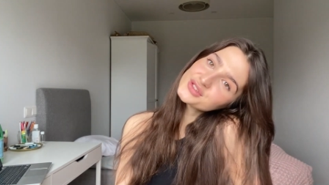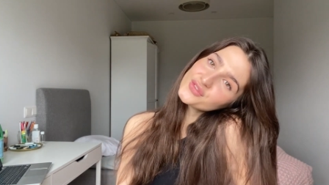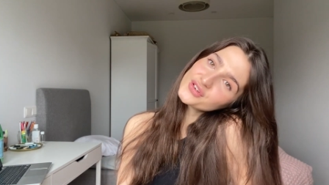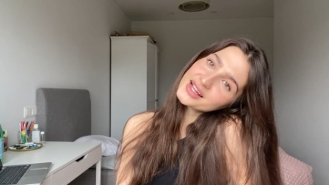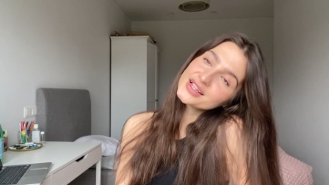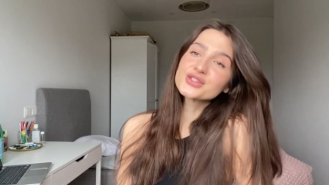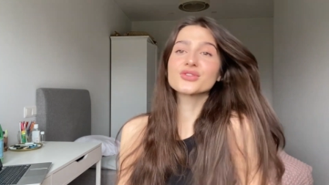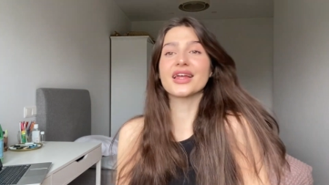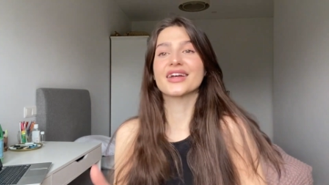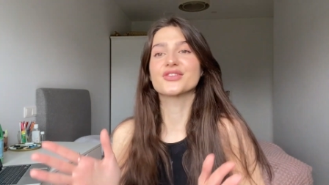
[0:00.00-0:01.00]
don't forget to
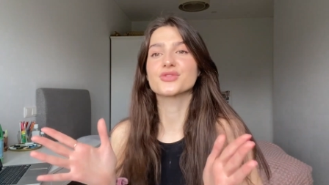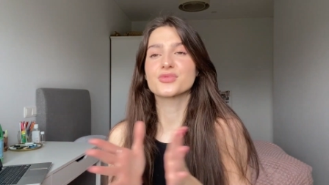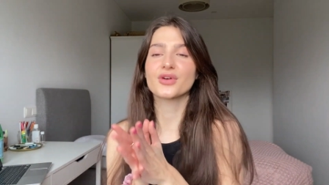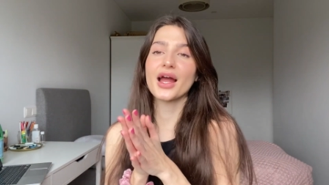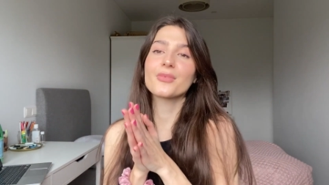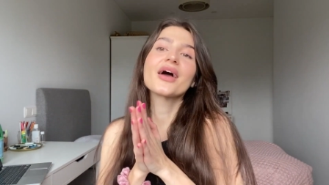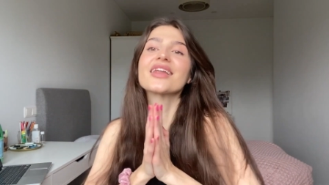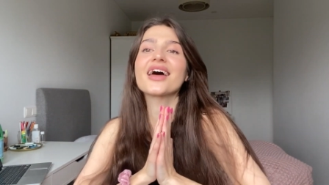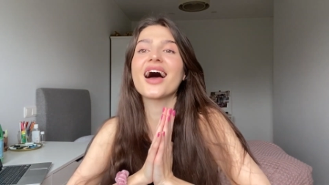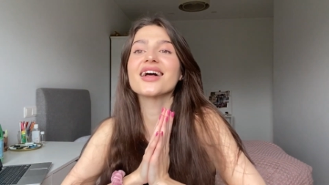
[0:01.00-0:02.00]
like and subscribe,
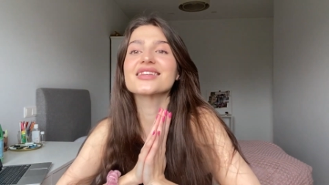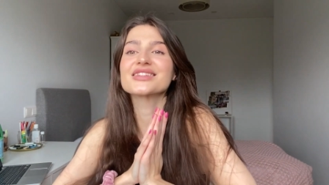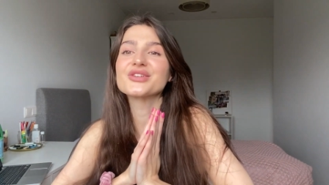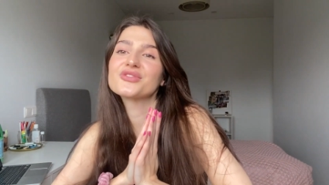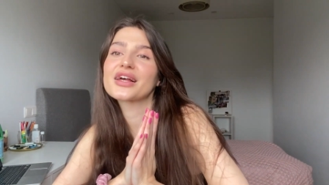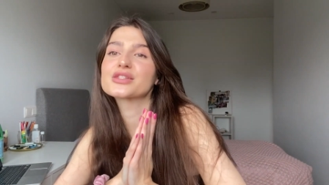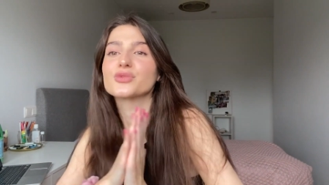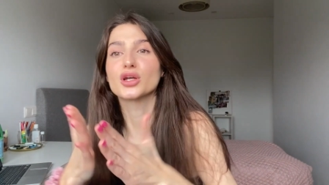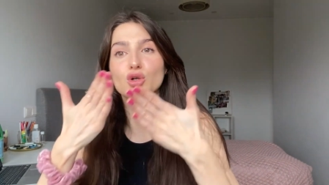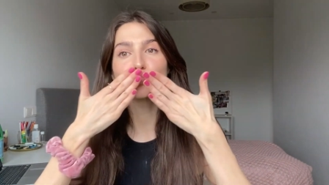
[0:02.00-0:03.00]
and I'll see you next
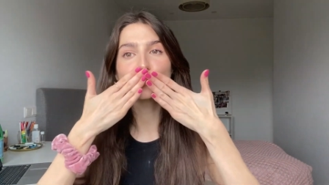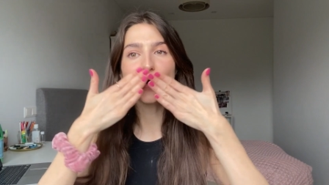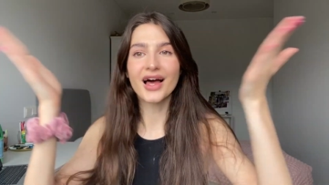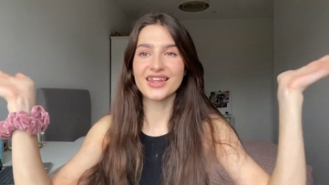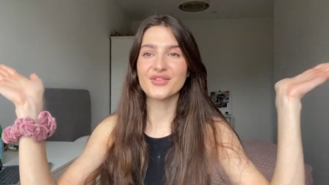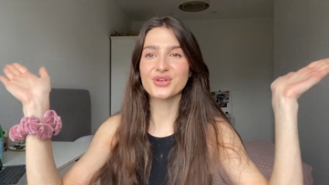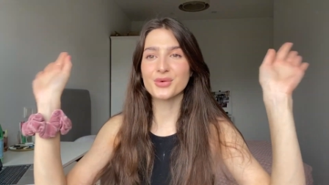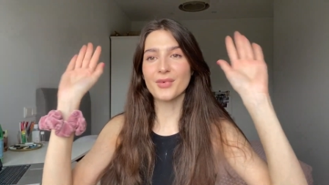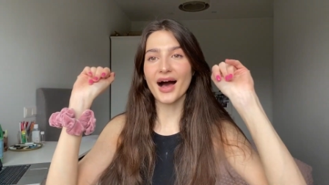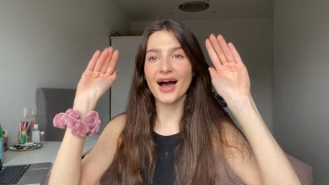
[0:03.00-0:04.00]
week. Love you.
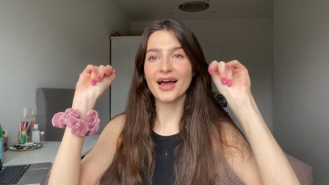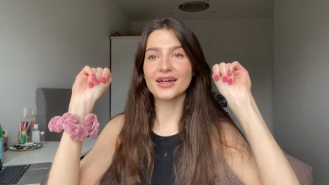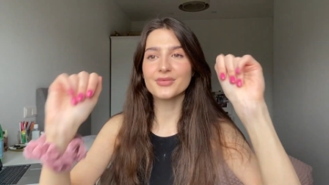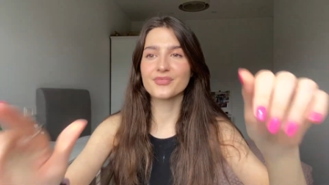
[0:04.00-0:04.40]
Bye.